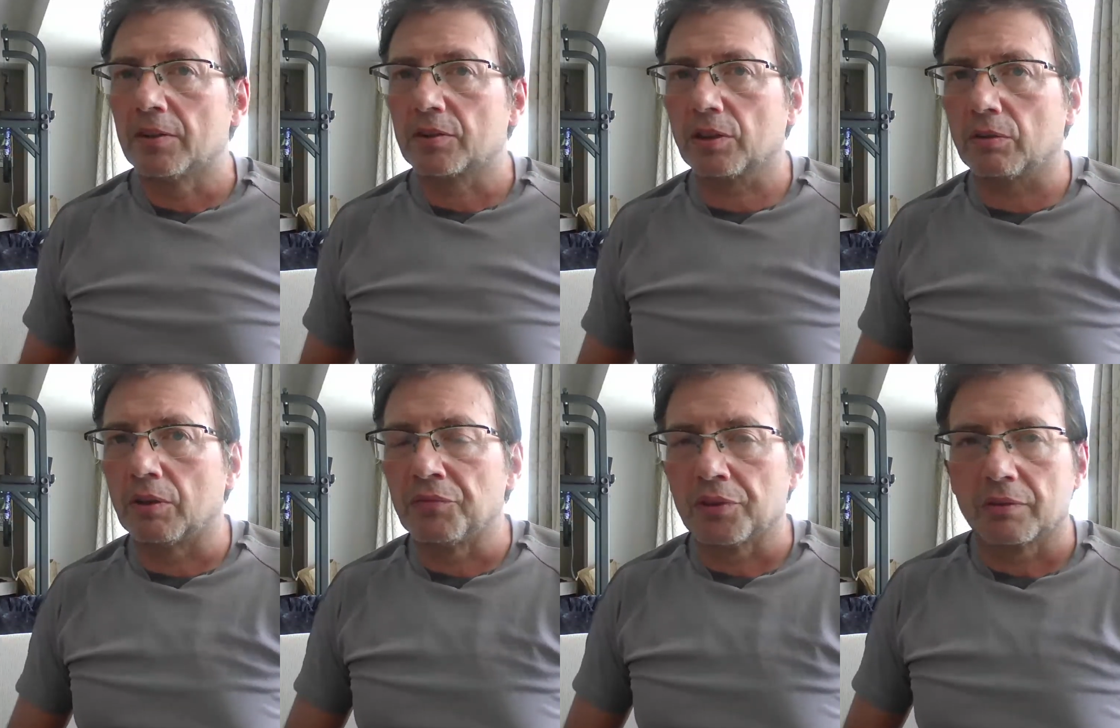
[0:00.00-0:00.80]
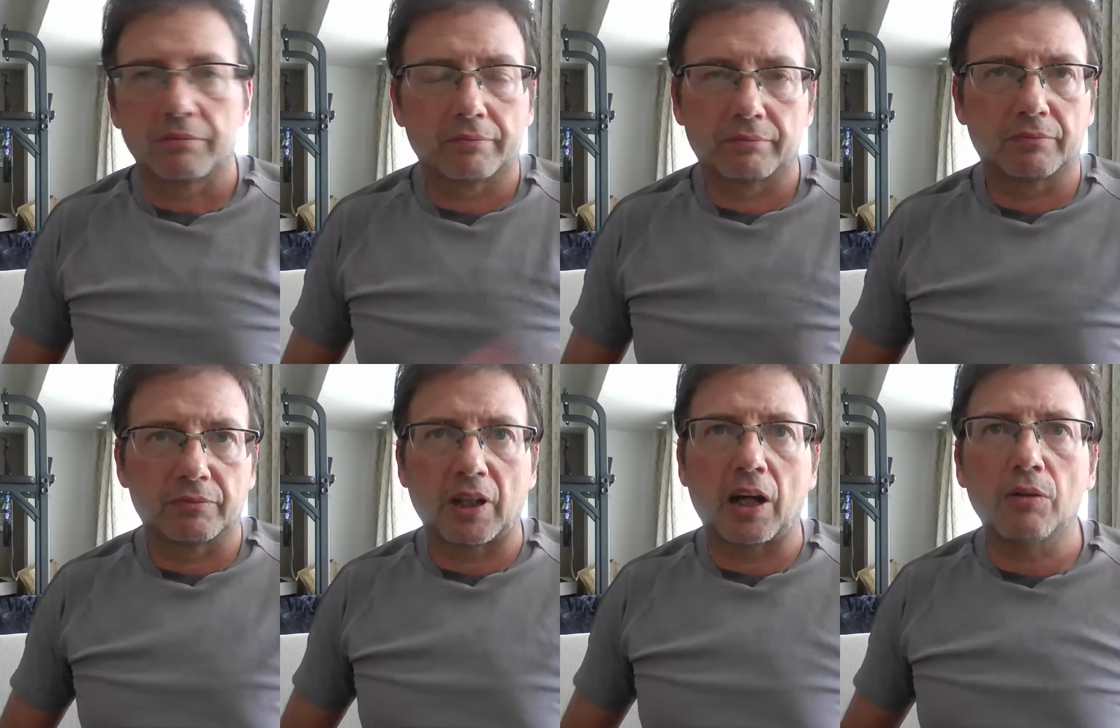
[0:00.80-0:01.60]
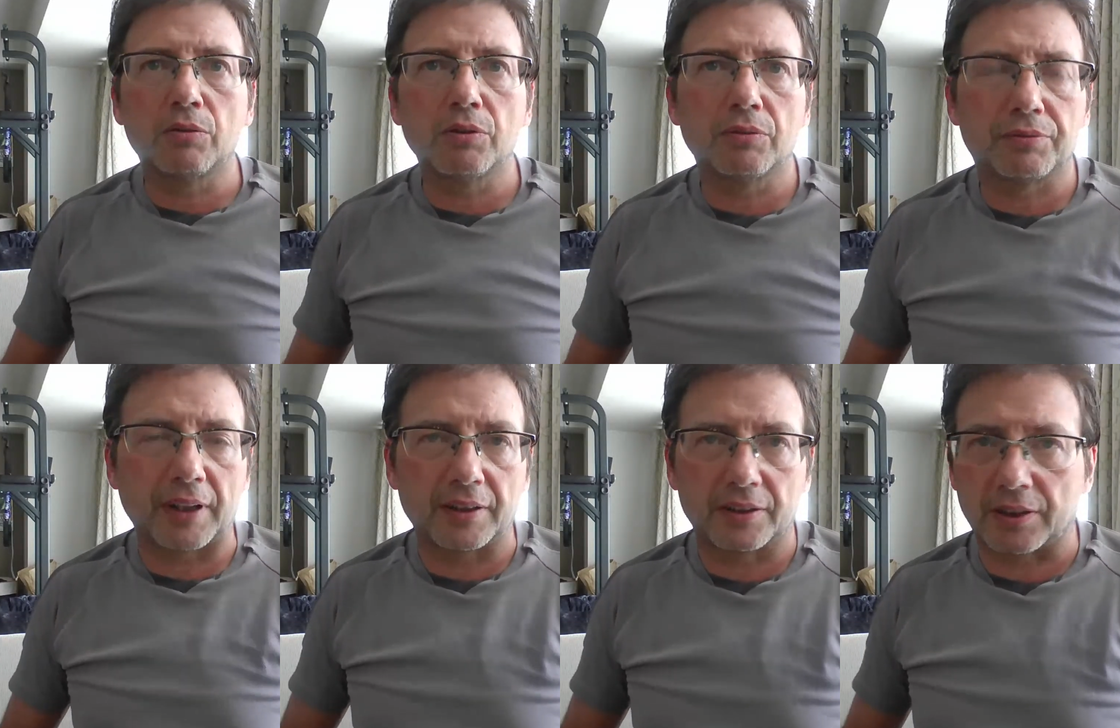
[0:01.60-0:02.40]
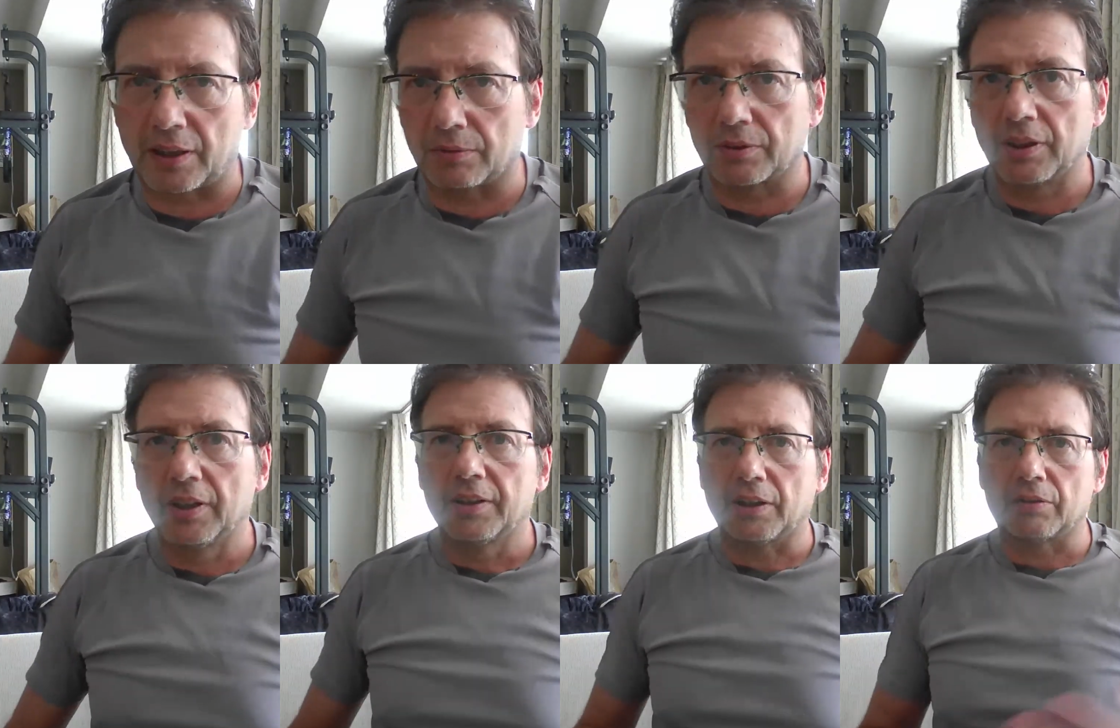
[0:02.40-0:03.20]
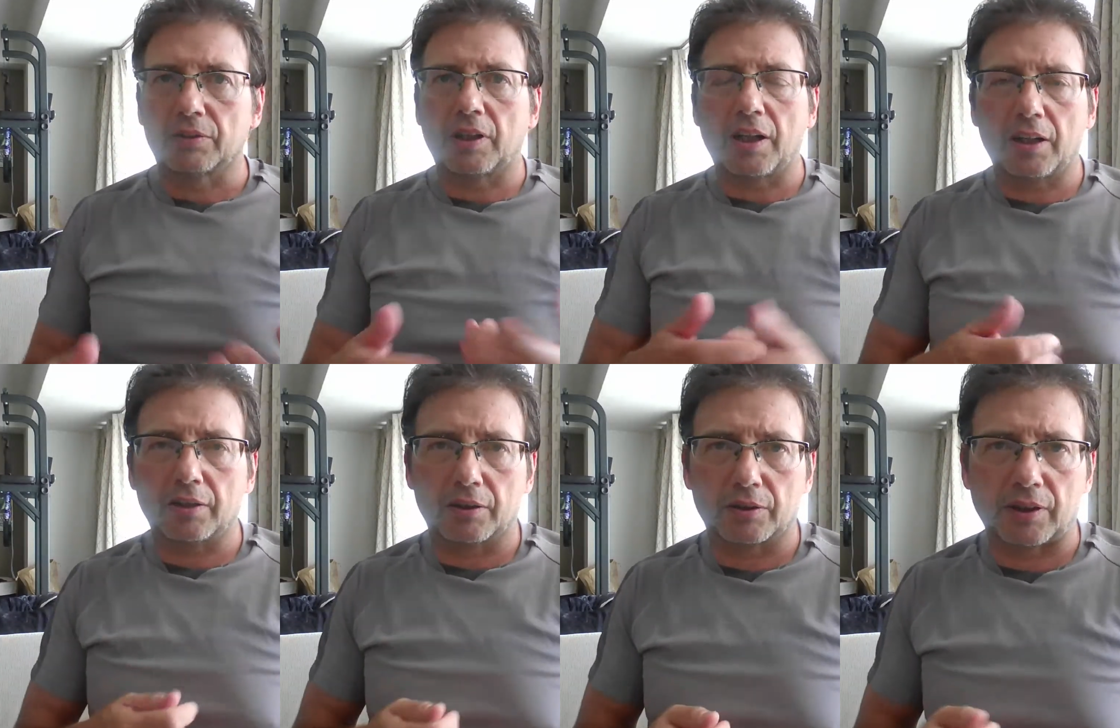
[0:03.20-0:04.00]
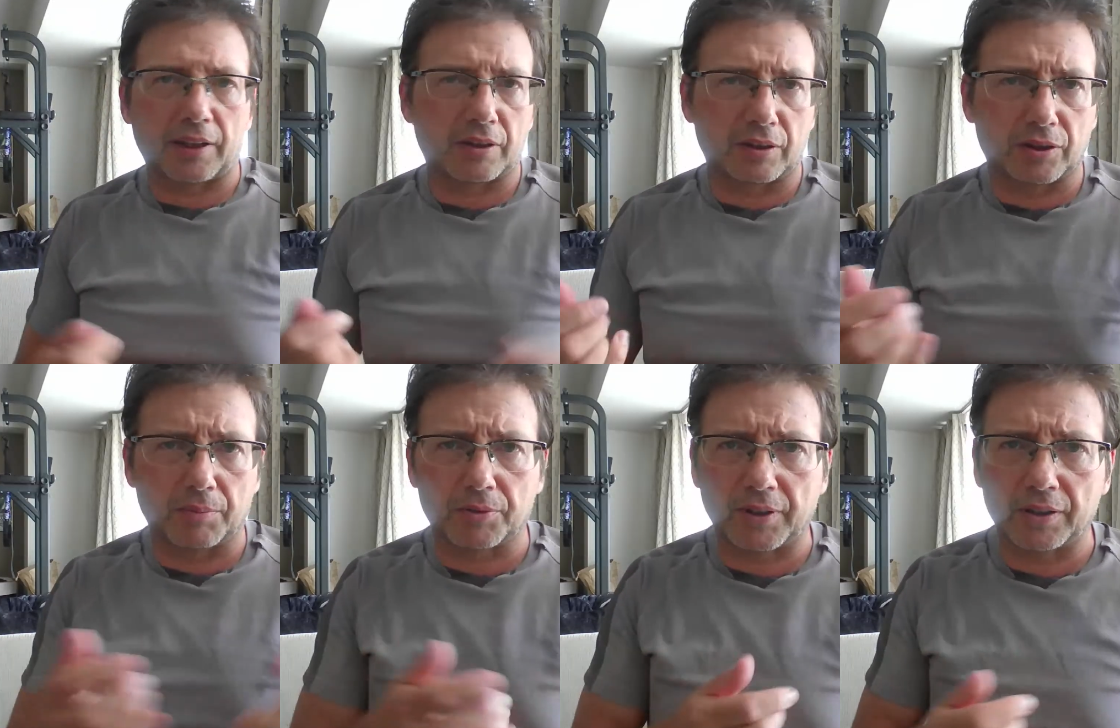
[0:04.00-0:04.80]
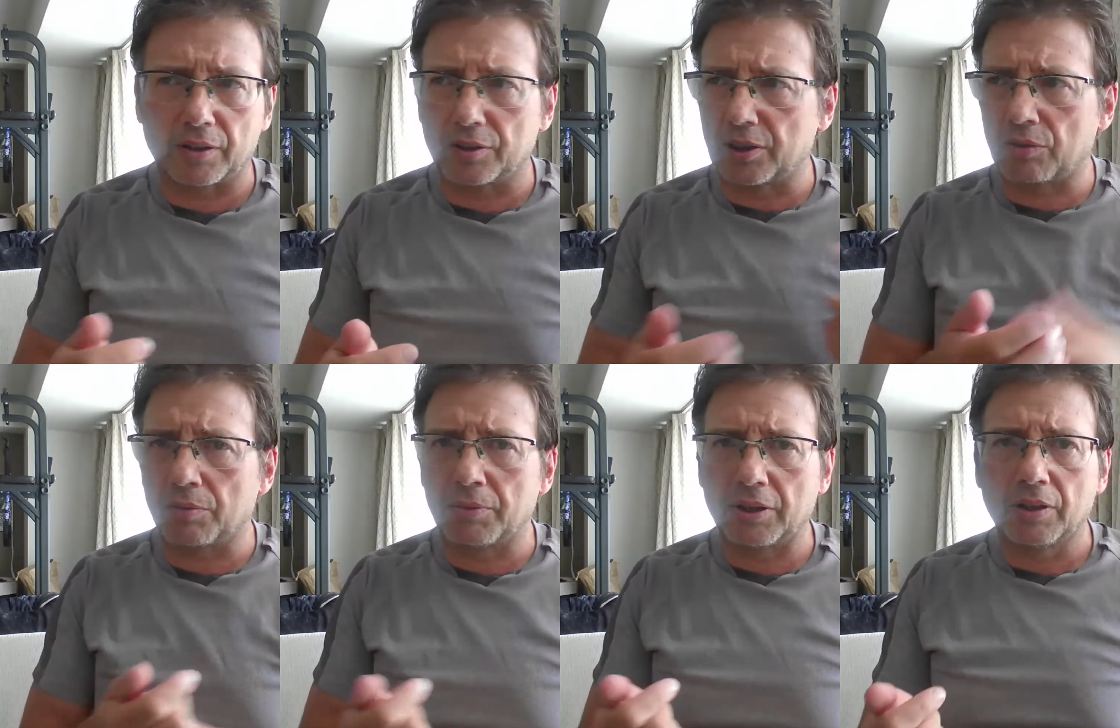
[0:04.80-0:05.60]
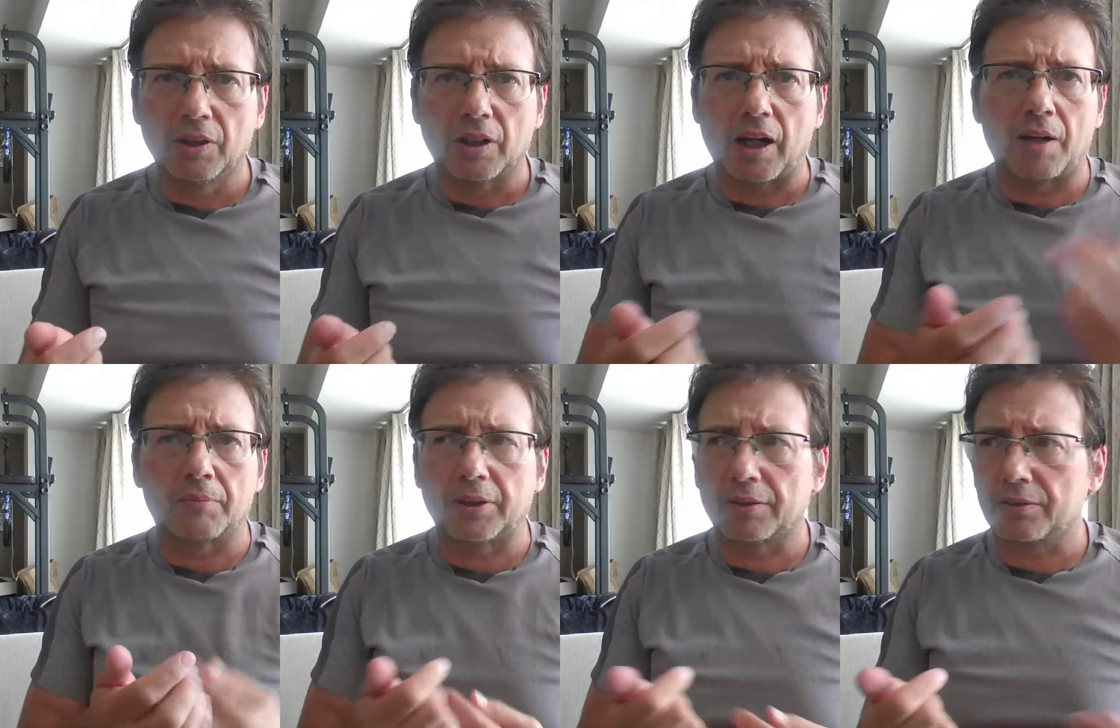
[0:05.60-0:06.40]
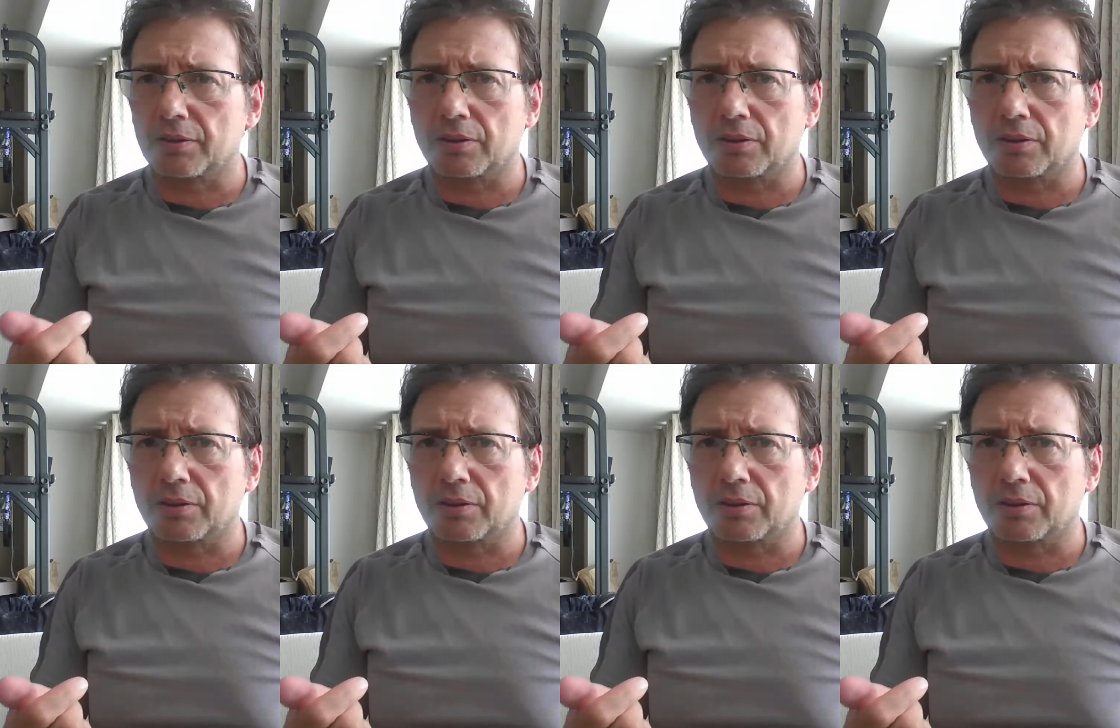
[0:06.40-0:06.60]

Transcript: So how do you find this out? Now, there are like a ship trader, Jeremy, Amit.